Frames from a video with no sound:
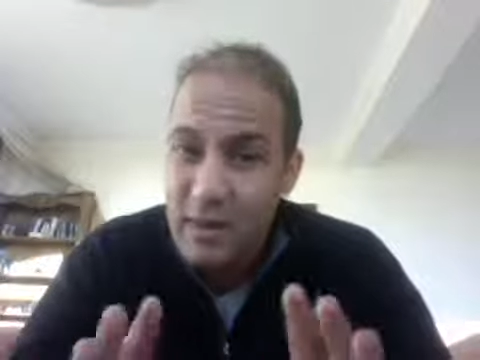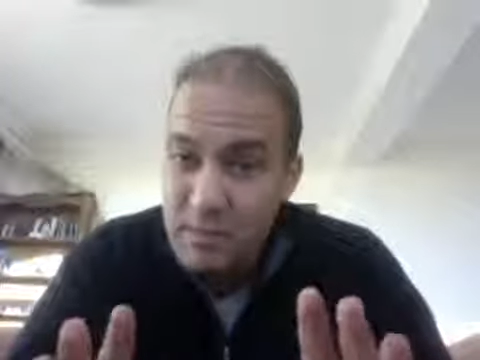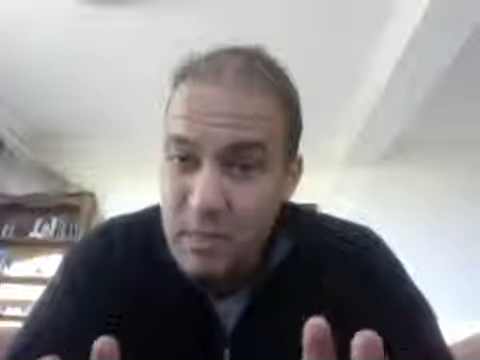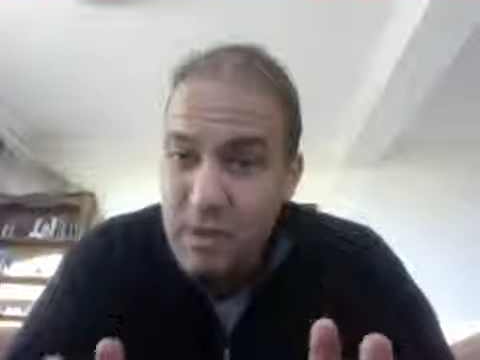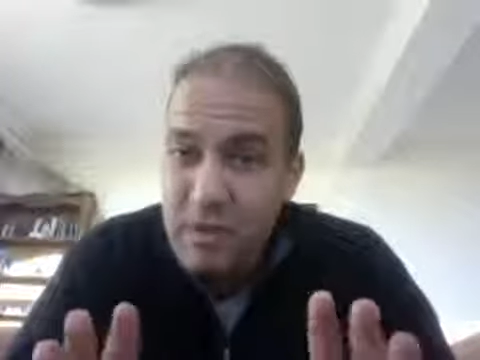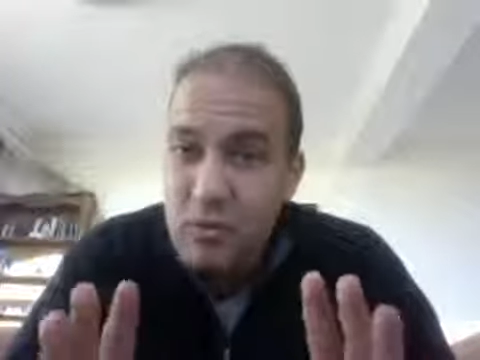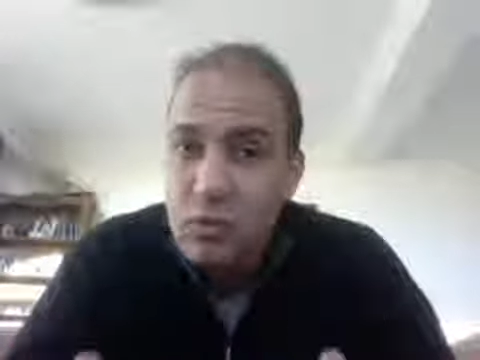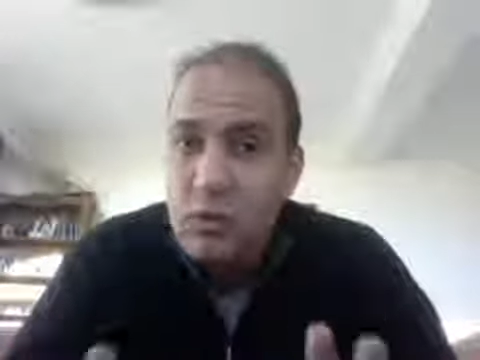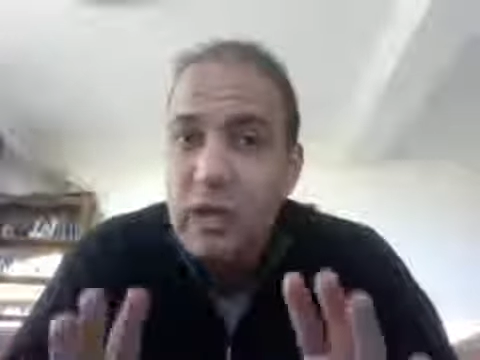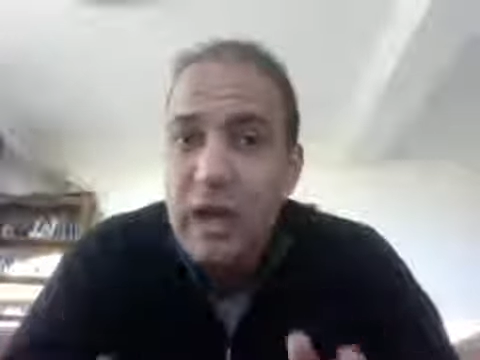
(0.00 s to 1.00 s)
maybe to
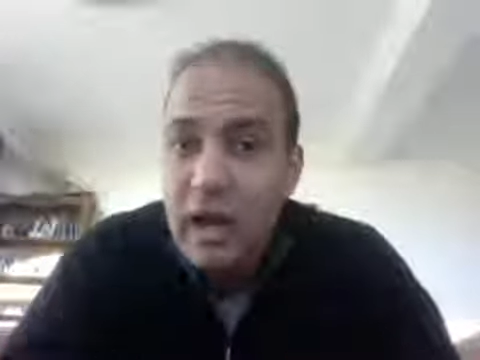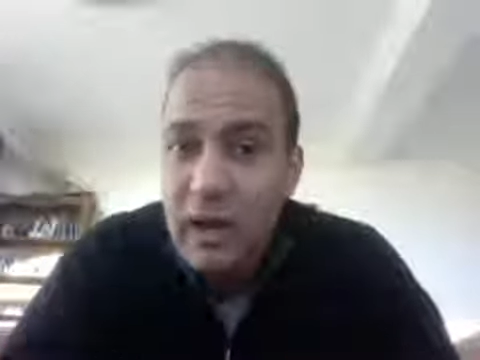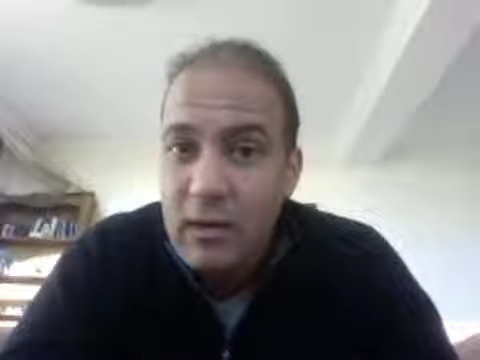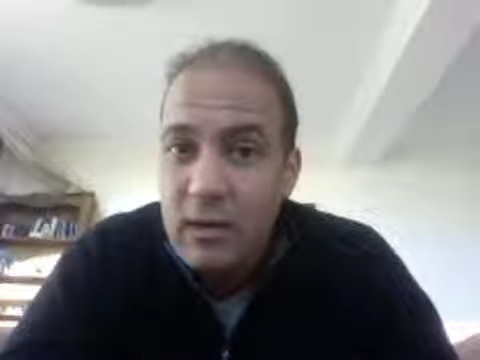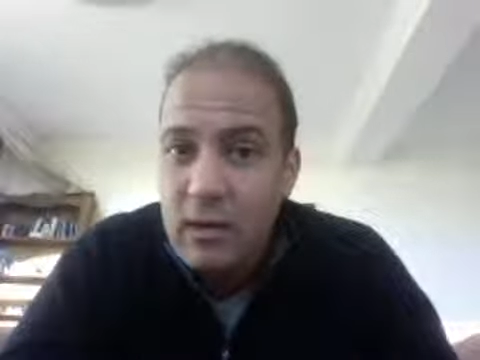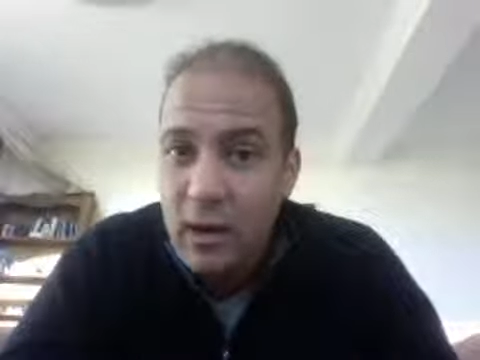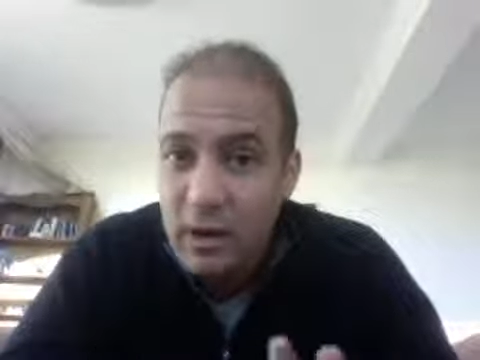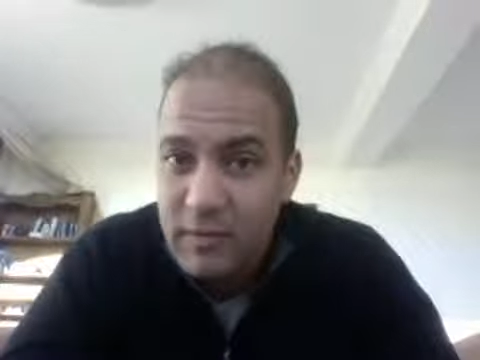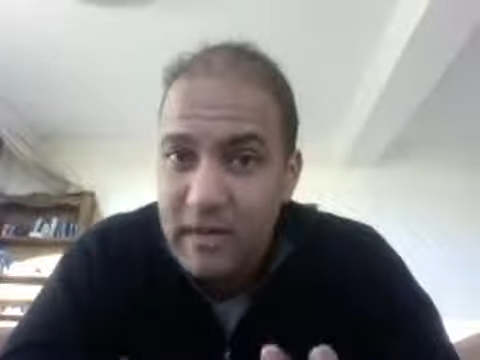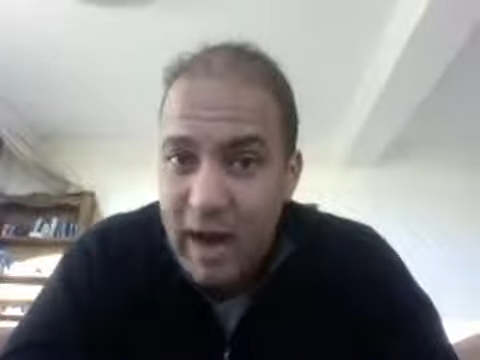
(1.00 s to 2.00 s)
know the color
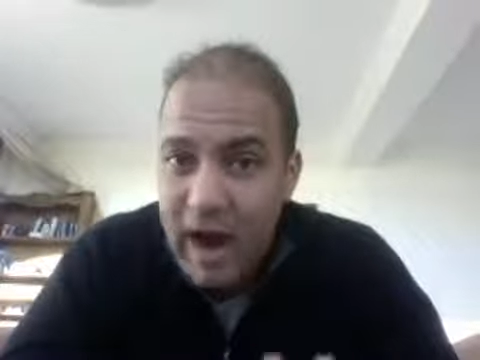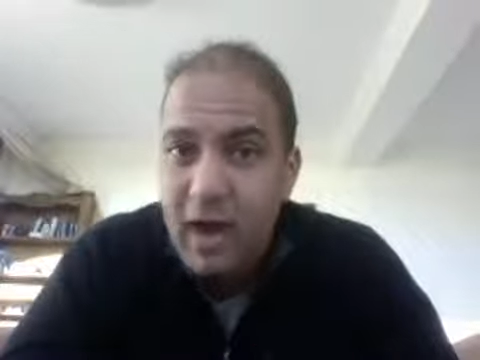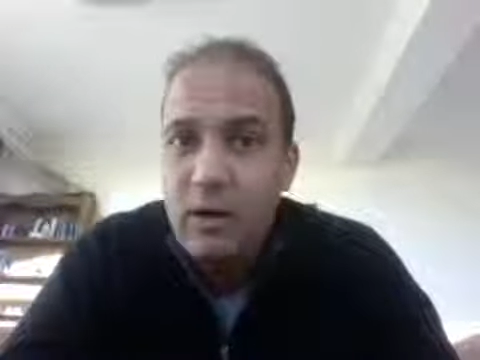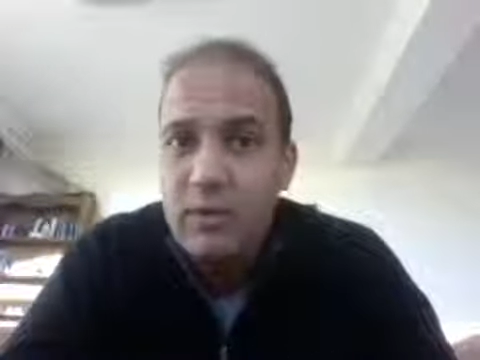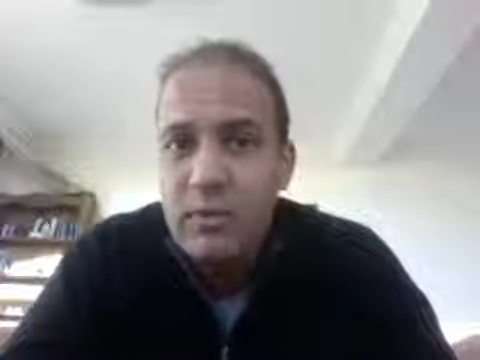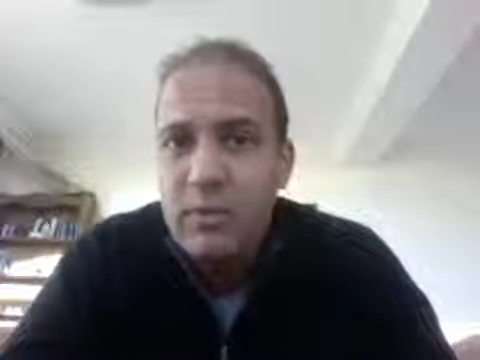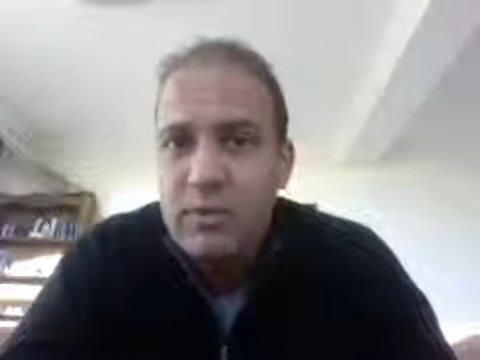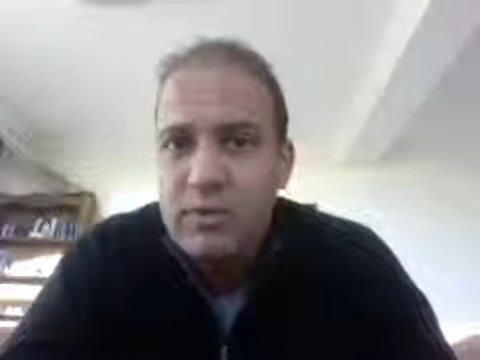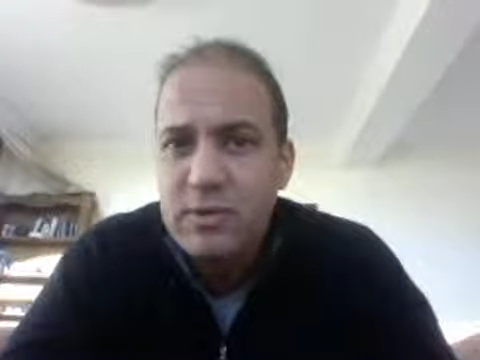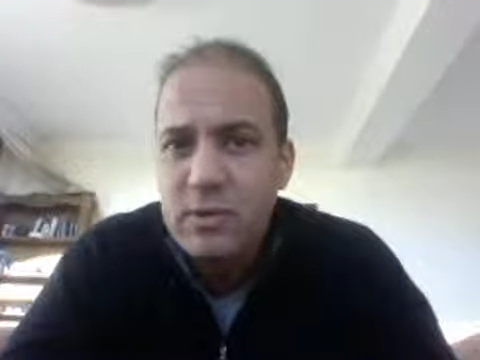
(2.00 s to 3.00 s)
of the eye of the
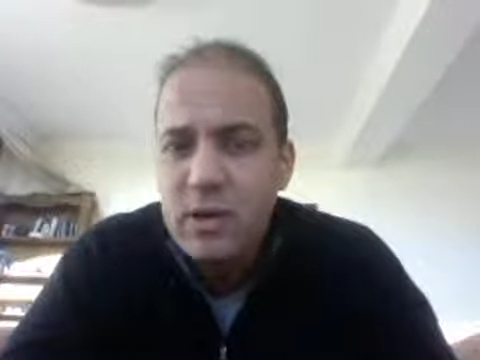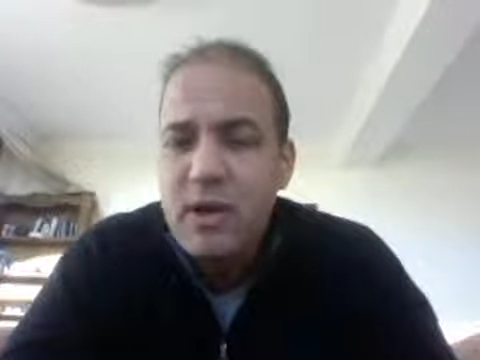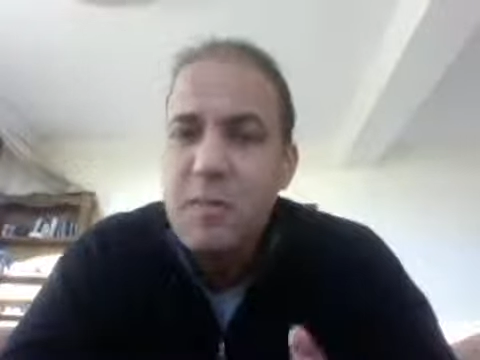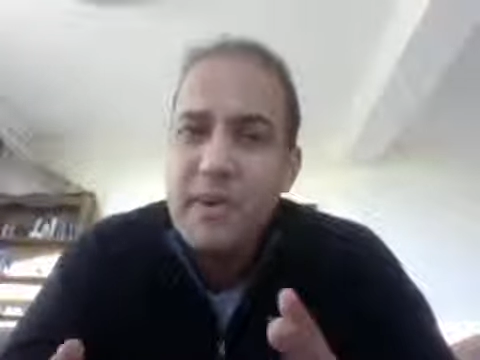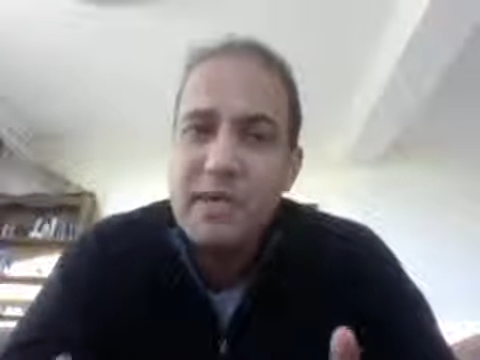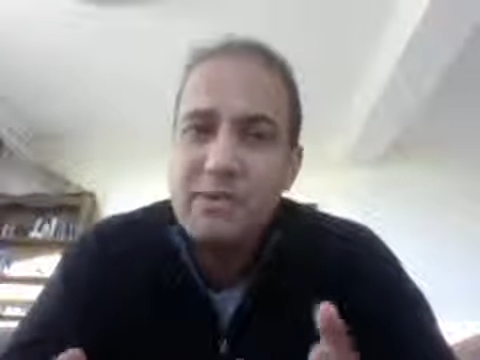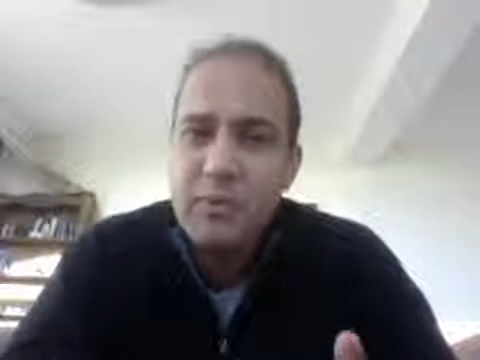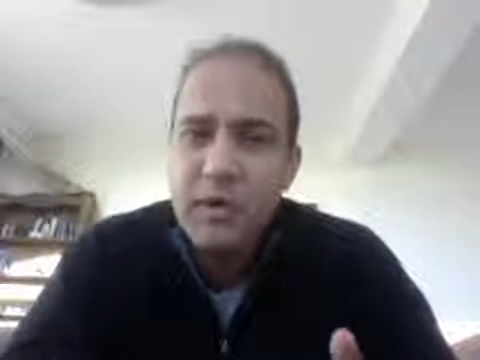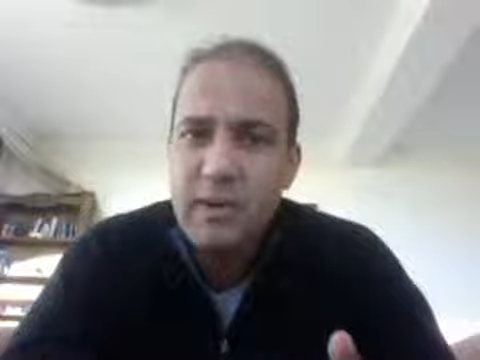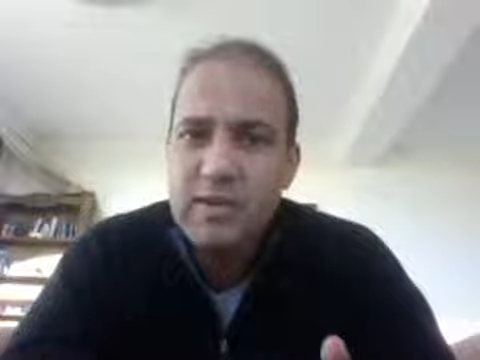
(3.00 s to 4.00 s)
person, but that's
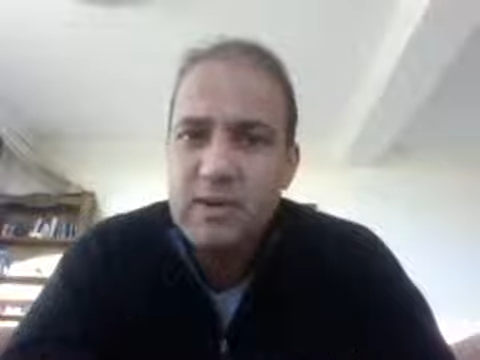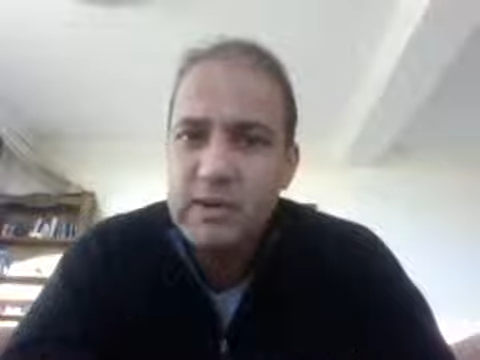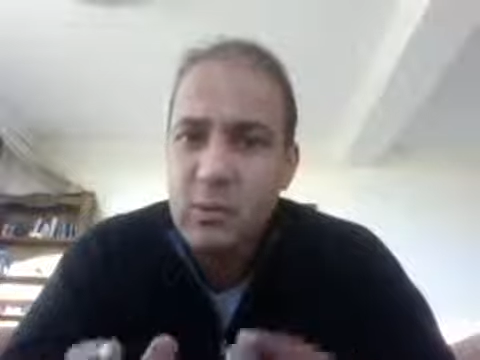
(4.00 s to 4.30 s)
pretty much it.